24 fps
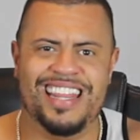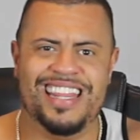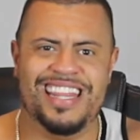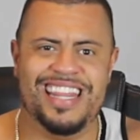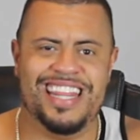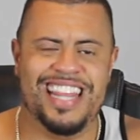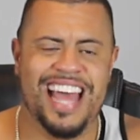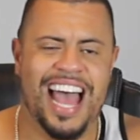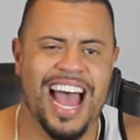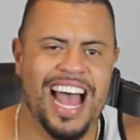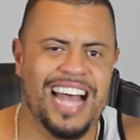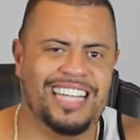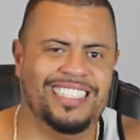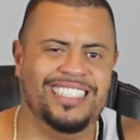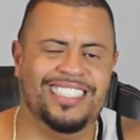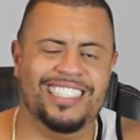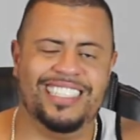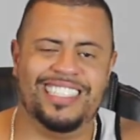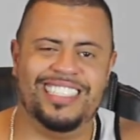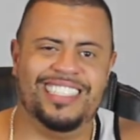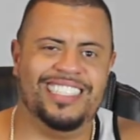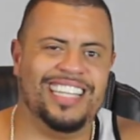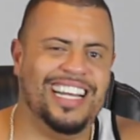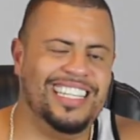that
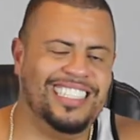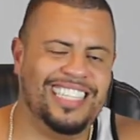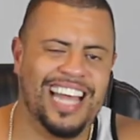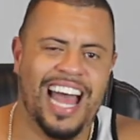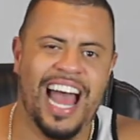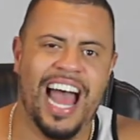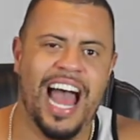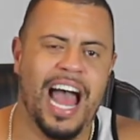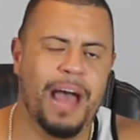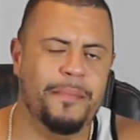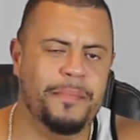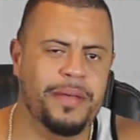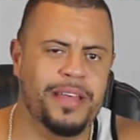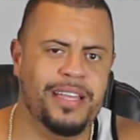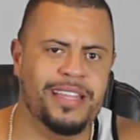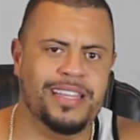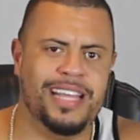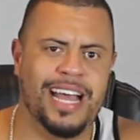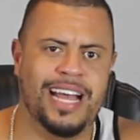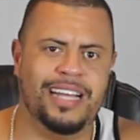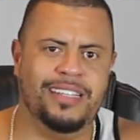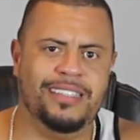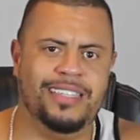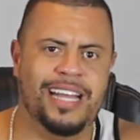success habit,
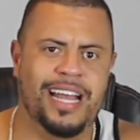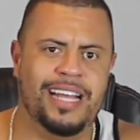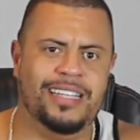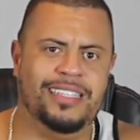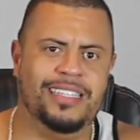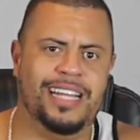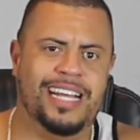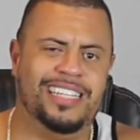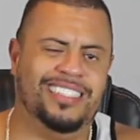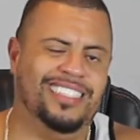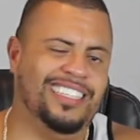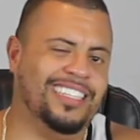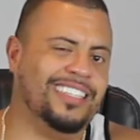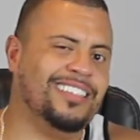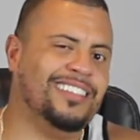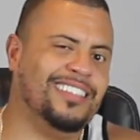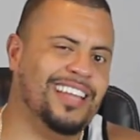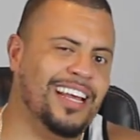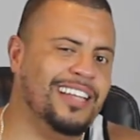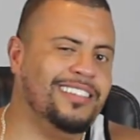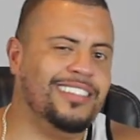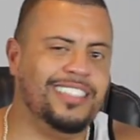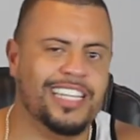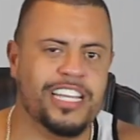that
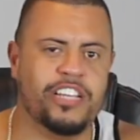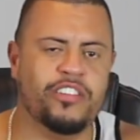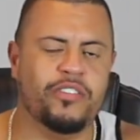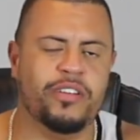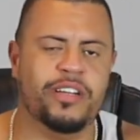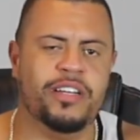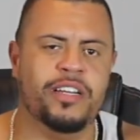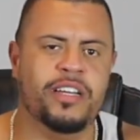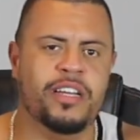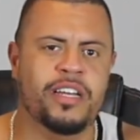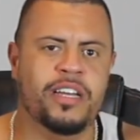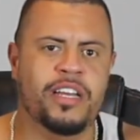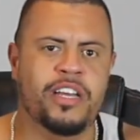success secret,